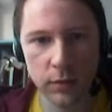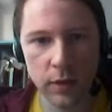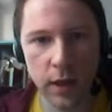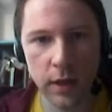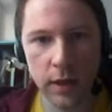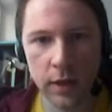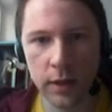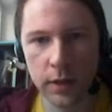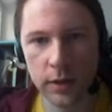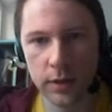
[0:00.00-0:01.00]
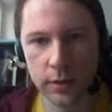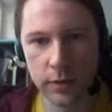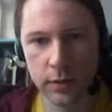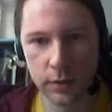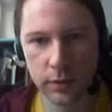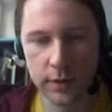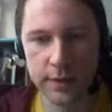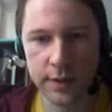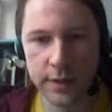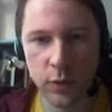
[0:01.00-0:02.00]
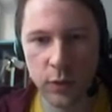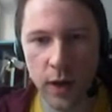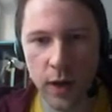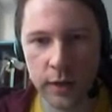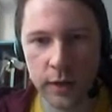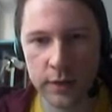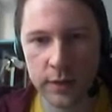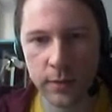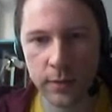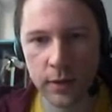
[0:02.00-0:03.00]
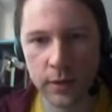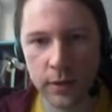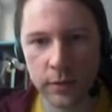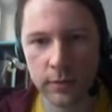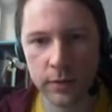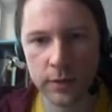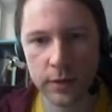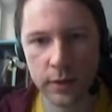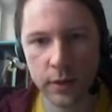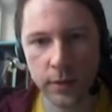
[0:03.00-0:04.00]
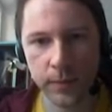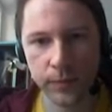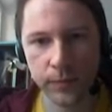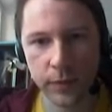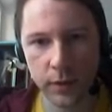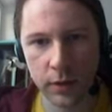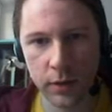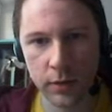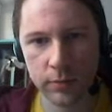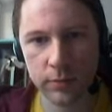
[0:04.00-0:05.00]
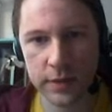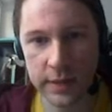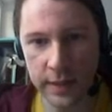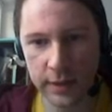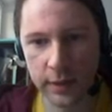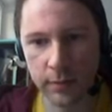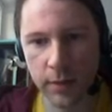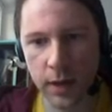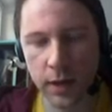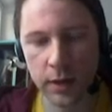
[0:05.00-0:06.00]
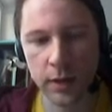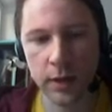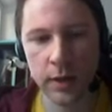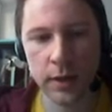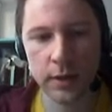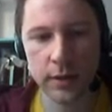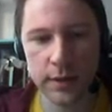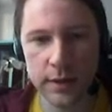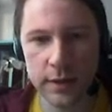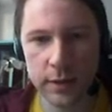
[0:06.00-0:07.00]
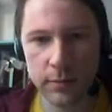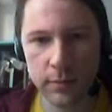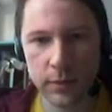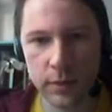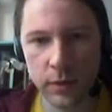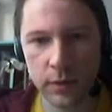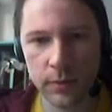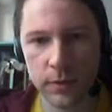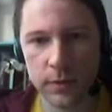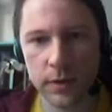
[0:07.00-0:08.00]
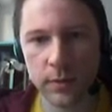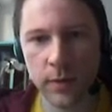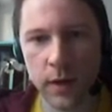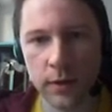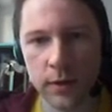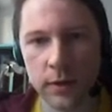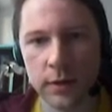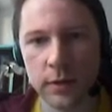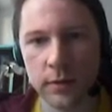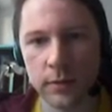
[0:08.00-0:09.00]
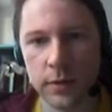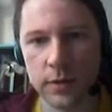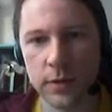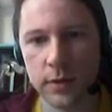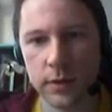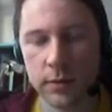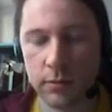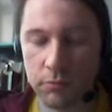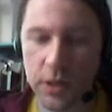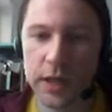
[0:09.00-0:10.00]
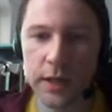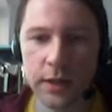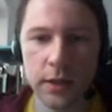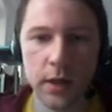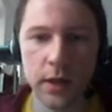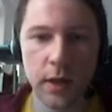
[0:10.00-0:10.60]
look like. So the 0, 1 is the one that was selected by the system. So it was the one that was clicked